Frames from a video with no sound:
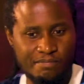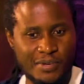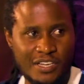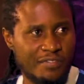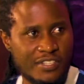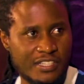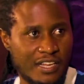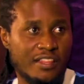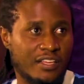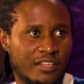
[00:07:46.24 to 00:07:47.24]
Benefits
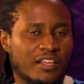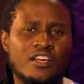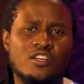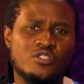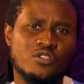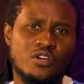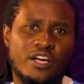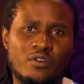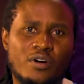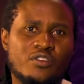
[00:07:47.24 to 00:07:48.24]
nothing. So
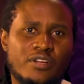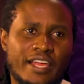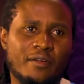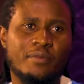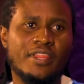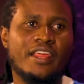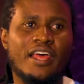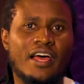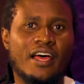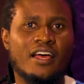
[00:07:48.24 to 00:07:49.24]
I don't want to like be
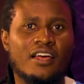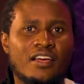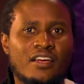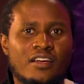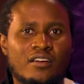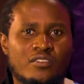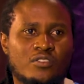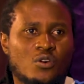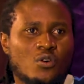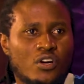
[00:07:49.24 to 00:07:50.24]
there,
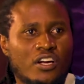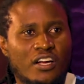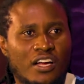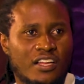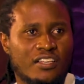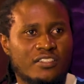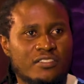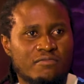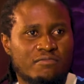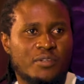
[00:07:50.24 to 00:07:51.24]
talk, and
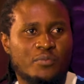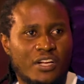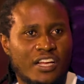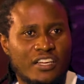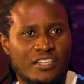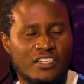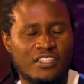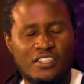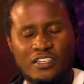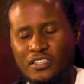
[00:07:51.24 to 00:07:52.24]
people are like,
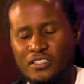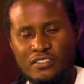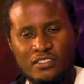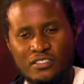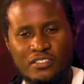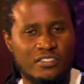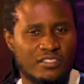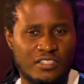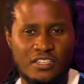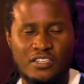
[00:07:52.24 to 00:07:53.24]

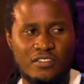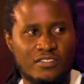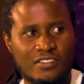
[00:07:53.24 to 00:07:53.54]
get up.